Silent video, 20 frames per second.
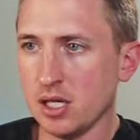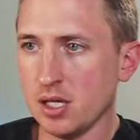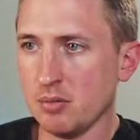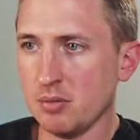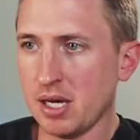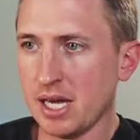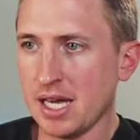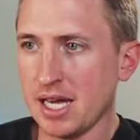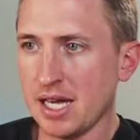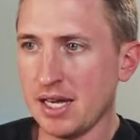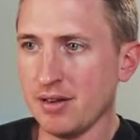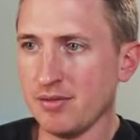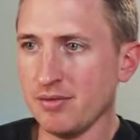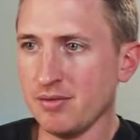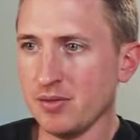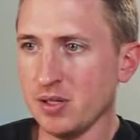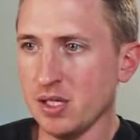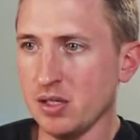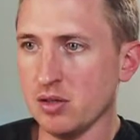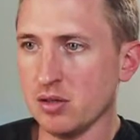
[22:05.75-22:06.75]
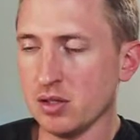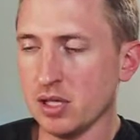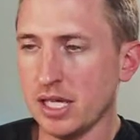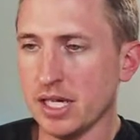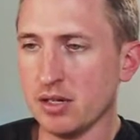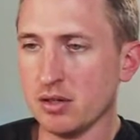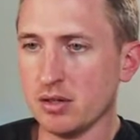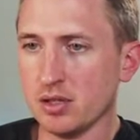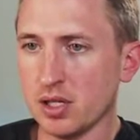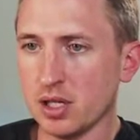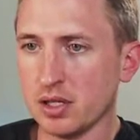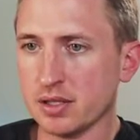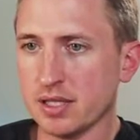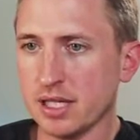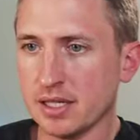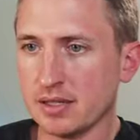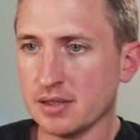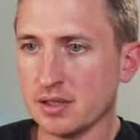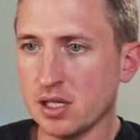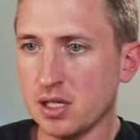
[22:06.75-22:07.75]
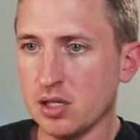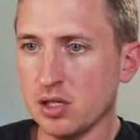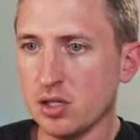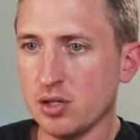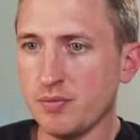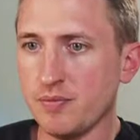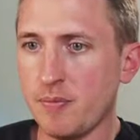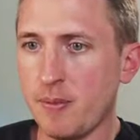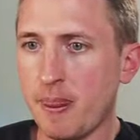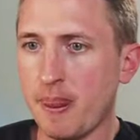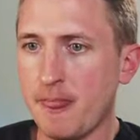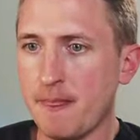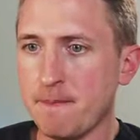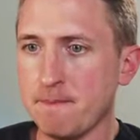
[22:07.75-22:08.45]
I have either light or dark text color,